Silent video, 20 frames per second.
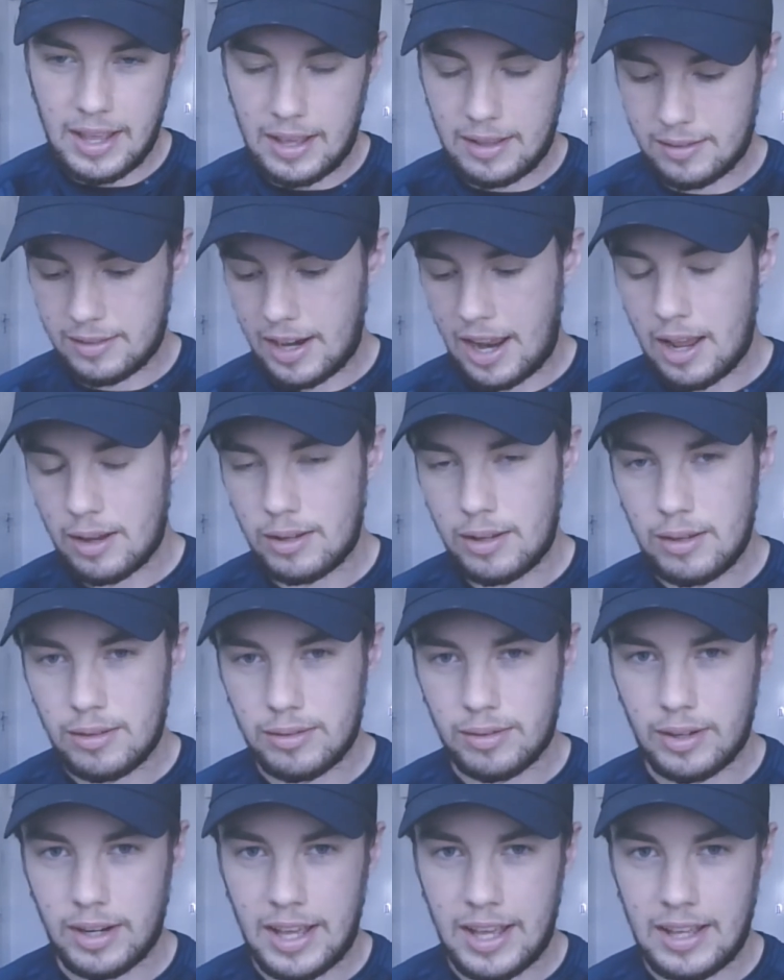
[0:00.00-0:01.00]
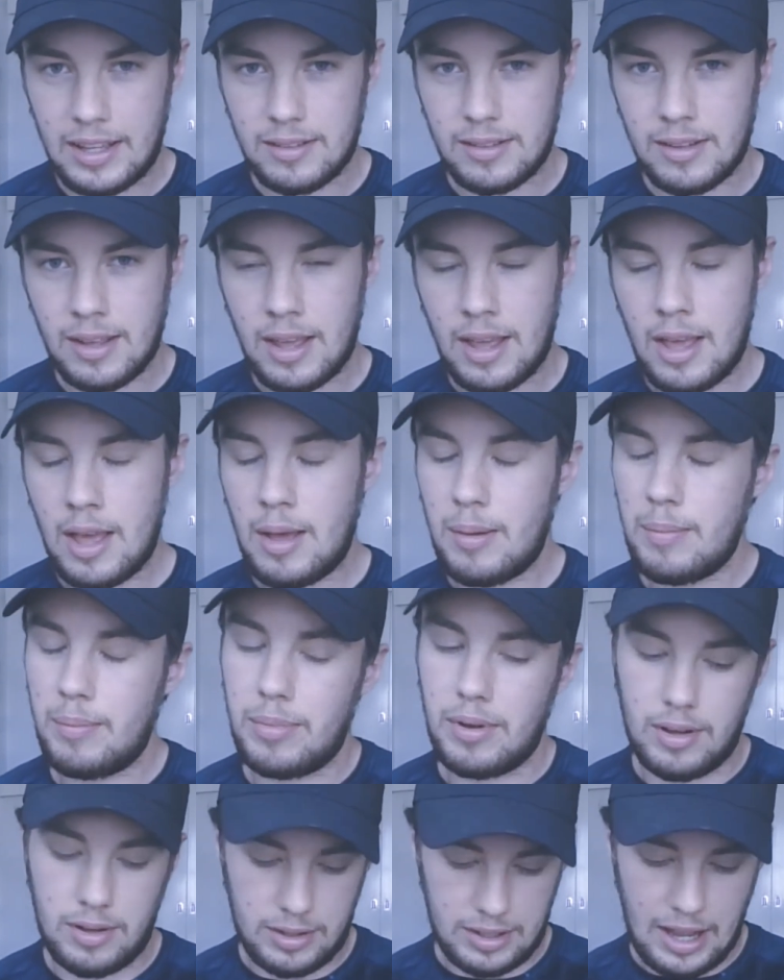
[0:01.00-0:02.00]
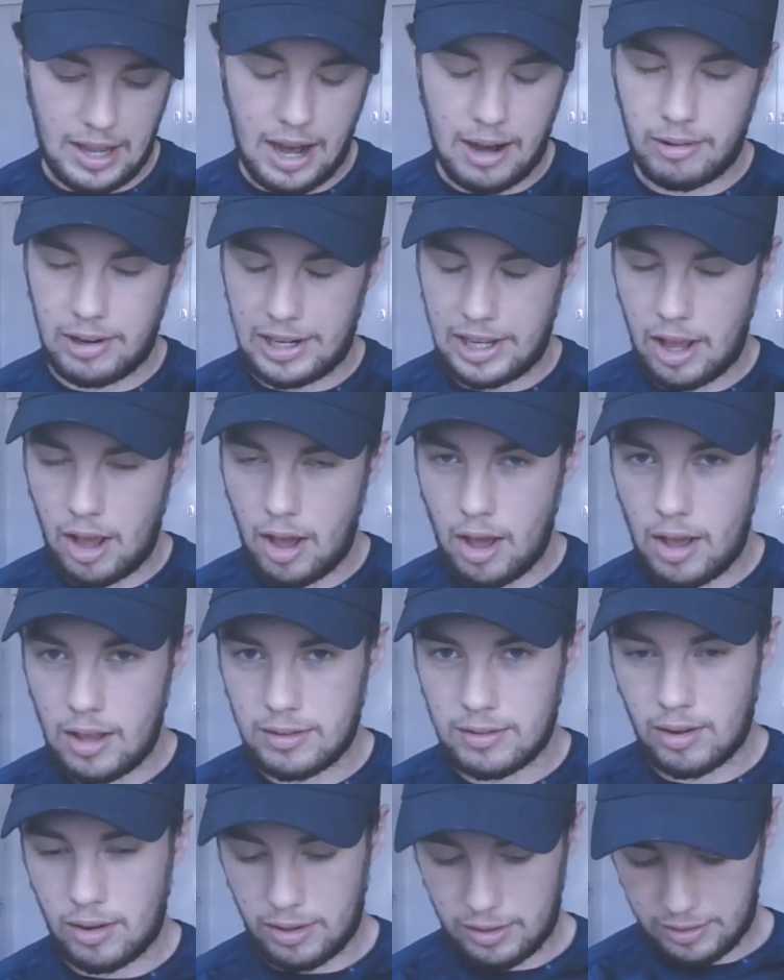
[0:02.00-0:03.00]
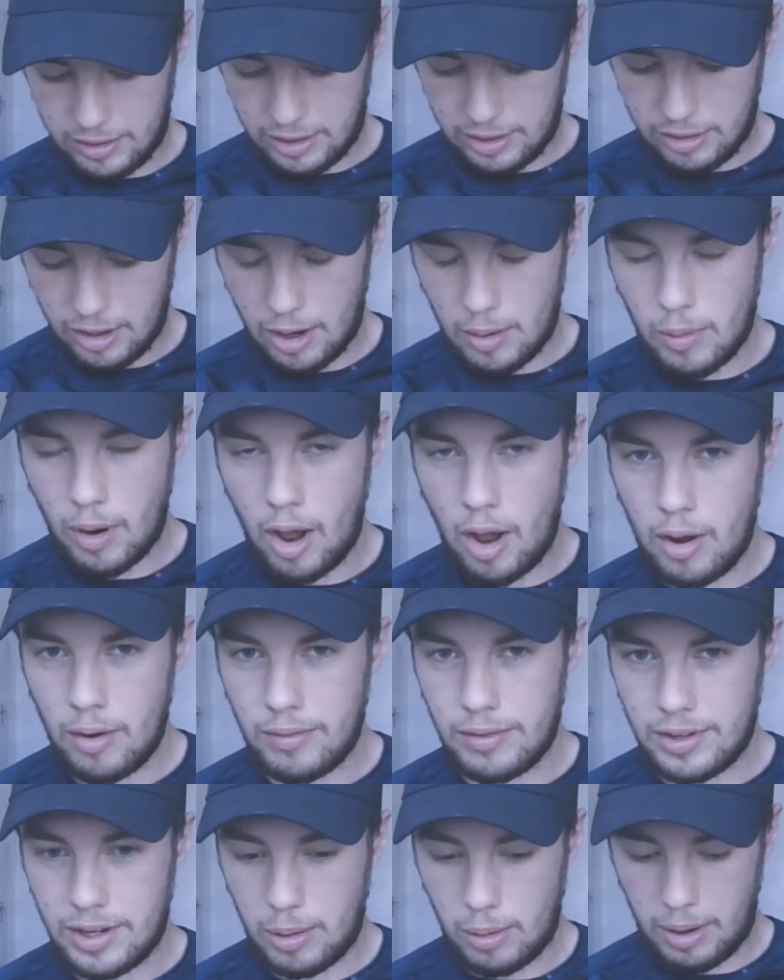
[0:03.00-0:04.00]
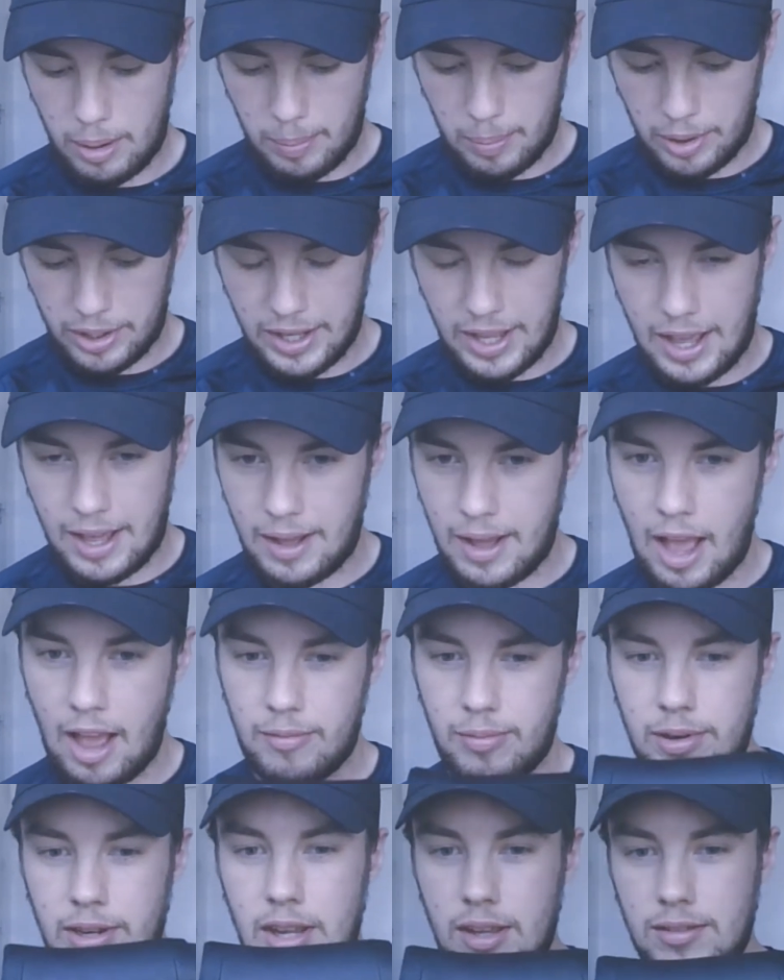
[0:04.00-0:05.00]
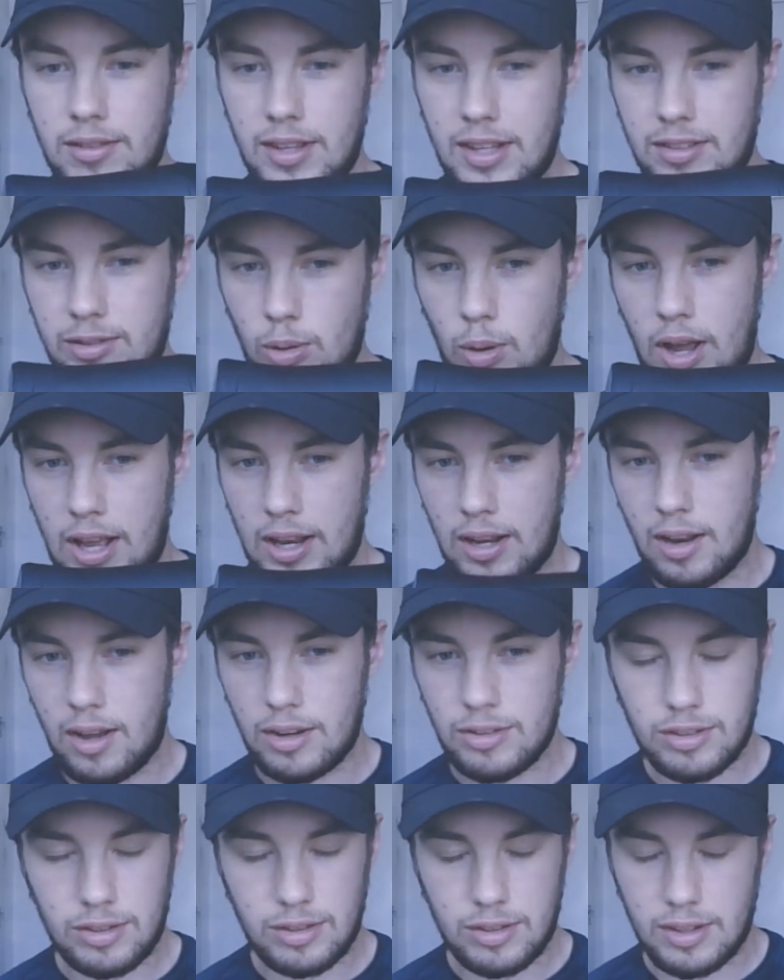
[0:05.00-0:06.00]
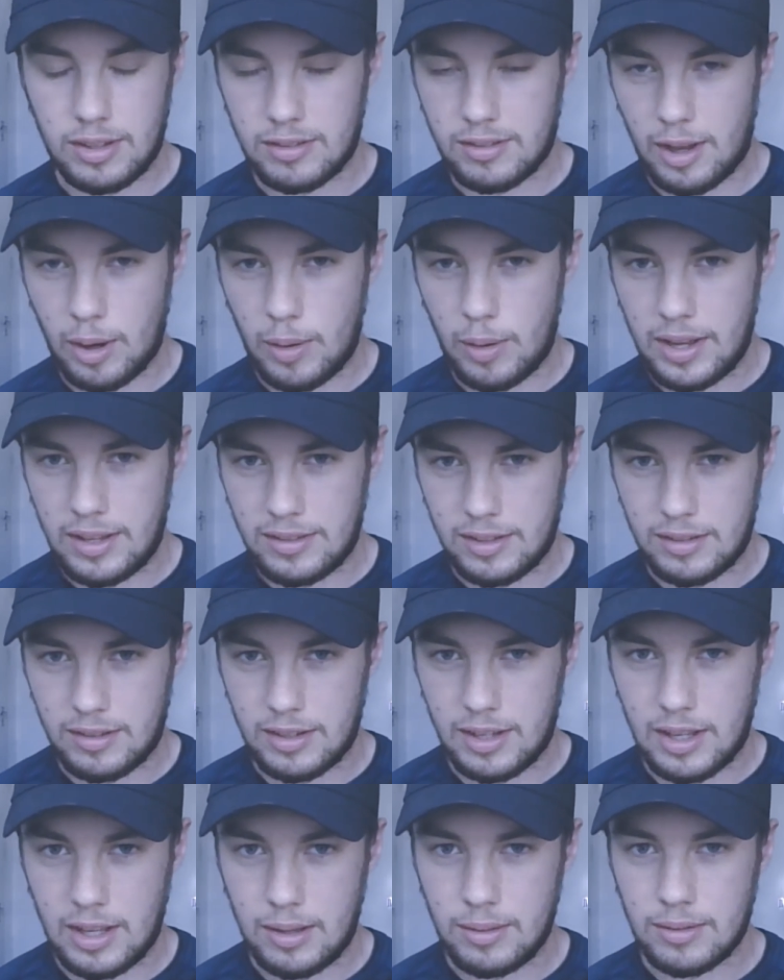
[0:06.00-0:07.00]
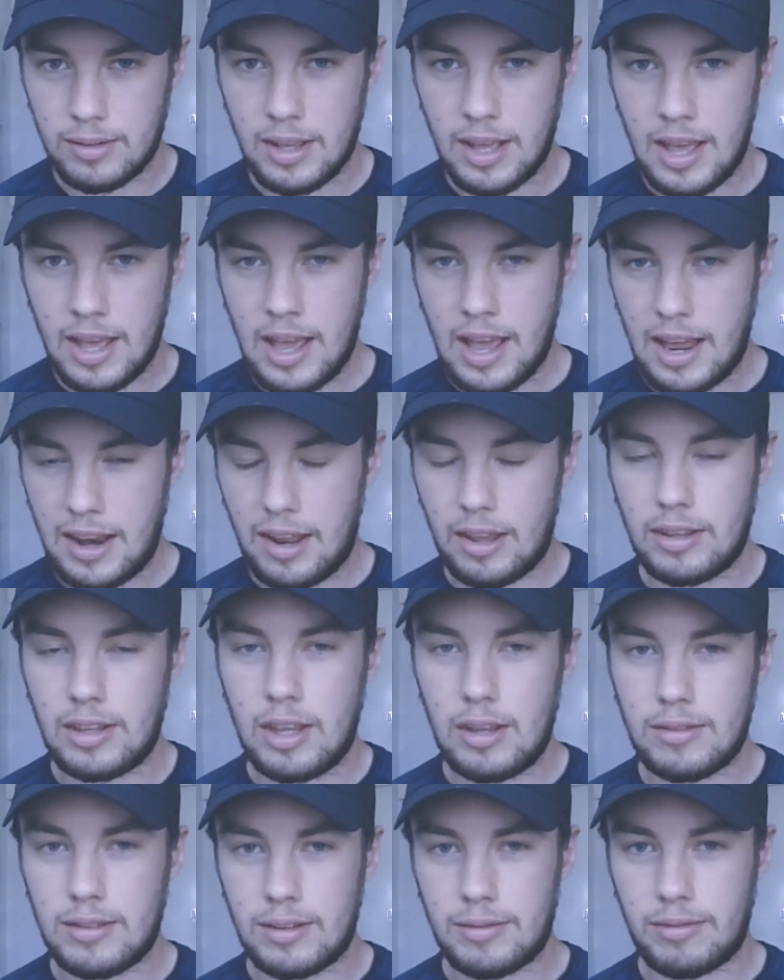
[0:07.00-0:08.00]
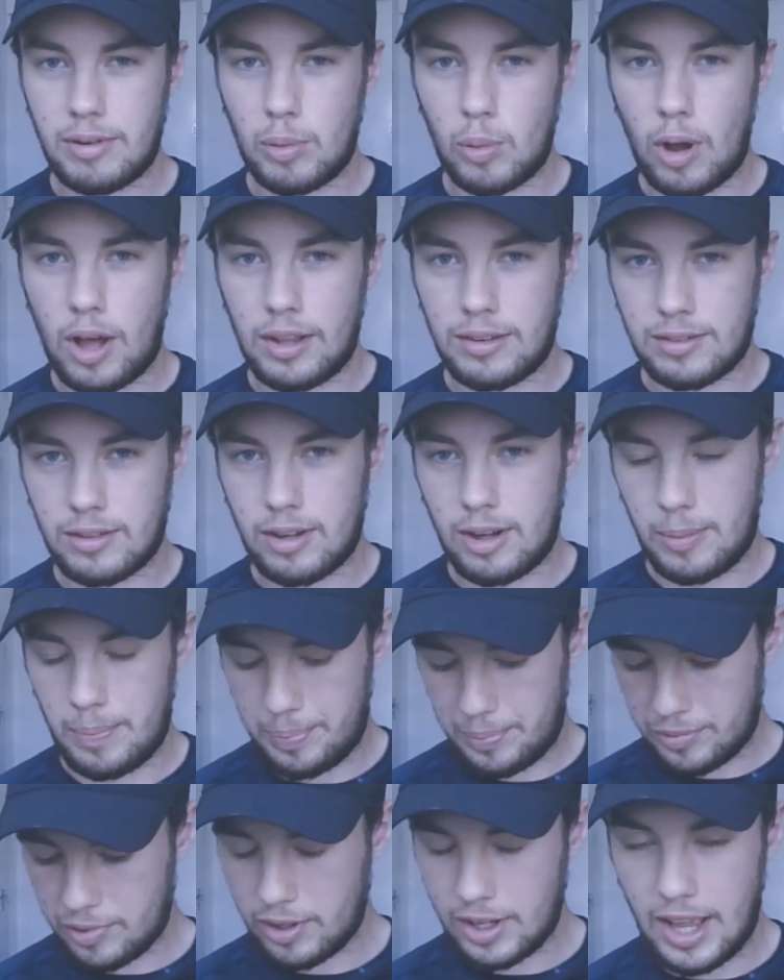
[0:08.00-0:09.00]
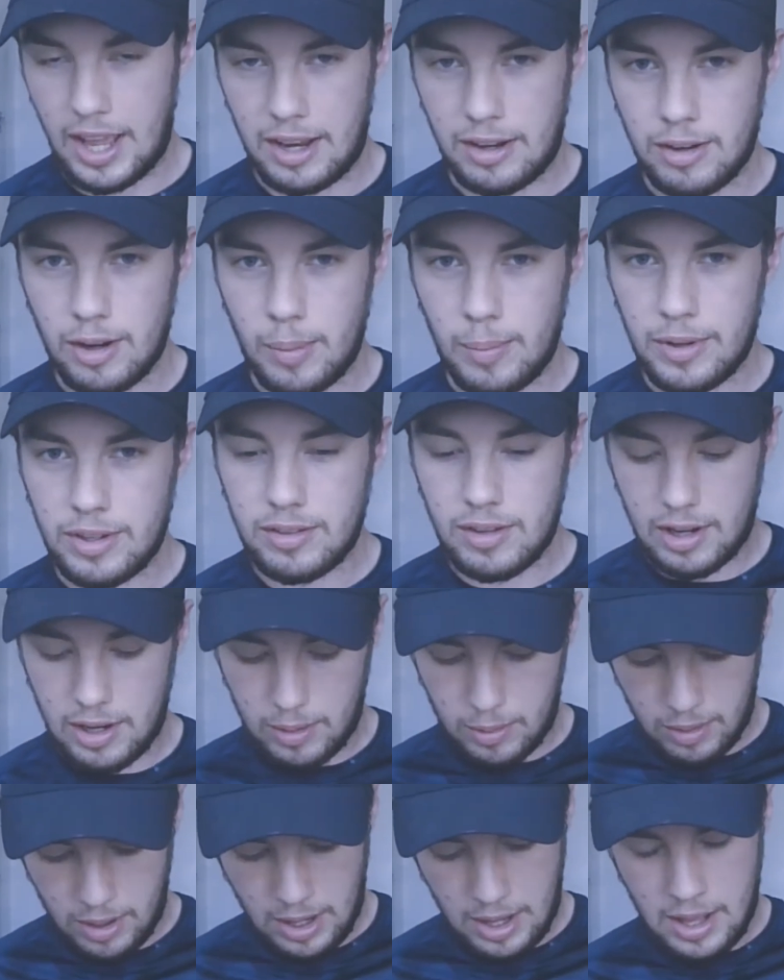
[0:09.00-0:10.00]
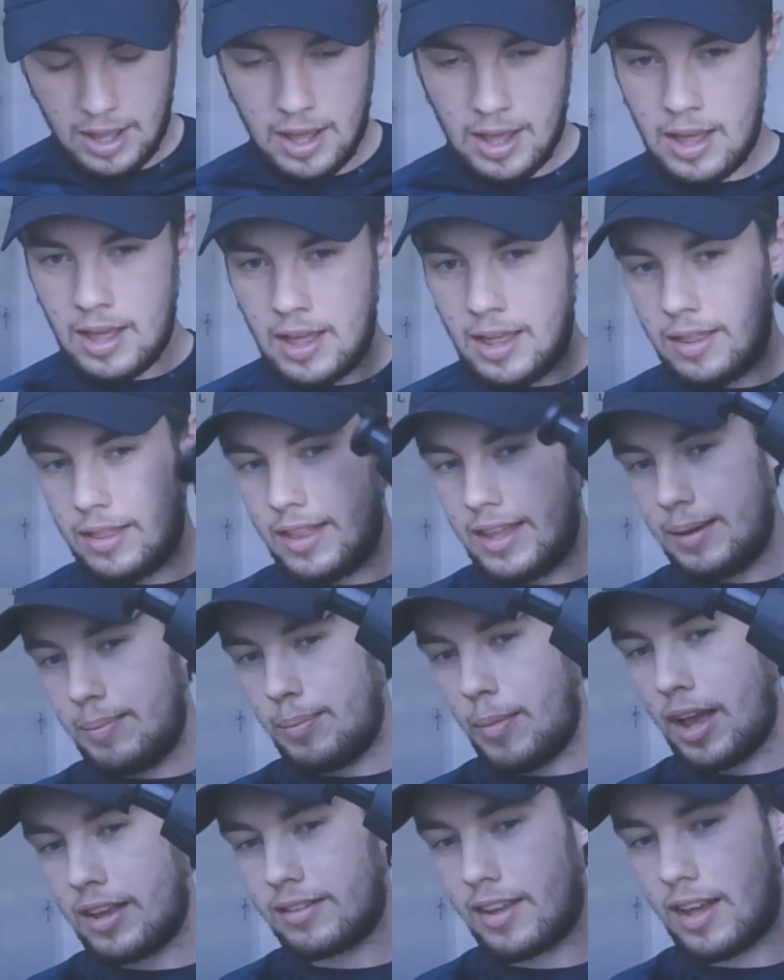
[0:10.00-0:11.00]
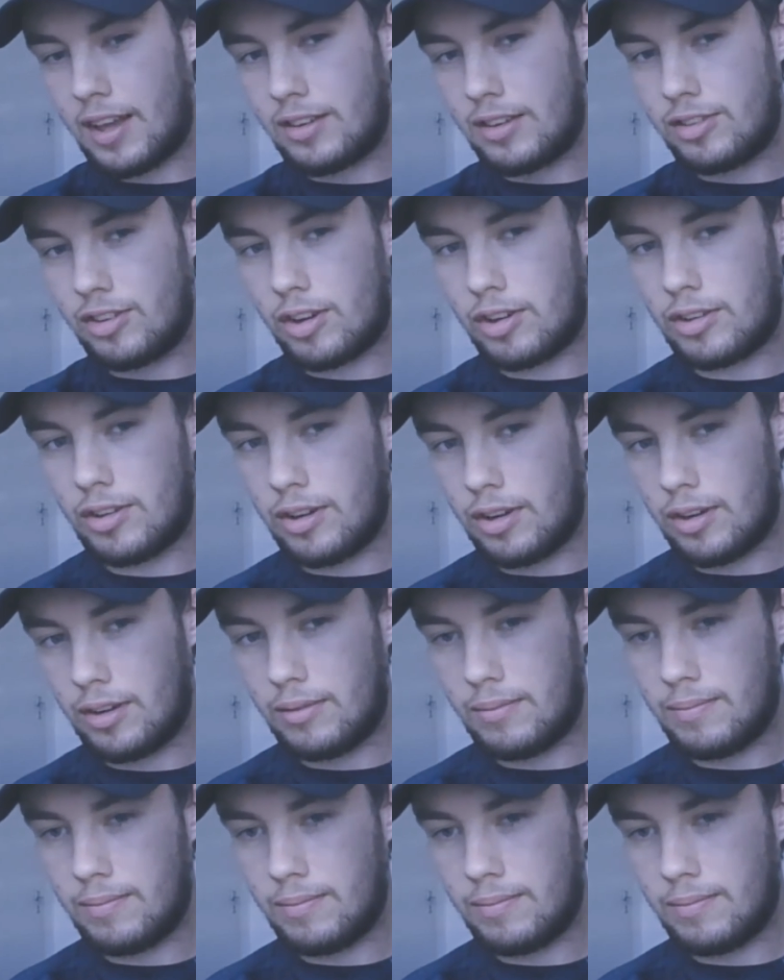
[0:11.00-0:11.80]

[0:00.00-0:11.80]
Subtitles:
as to how useful it is, but can't really hurt as long as you don't overdo it. But yeah, I've been using this quite a lot just because it's so easy to use, and I'll use it for a while to come. So yeah, number 2, the massage gun.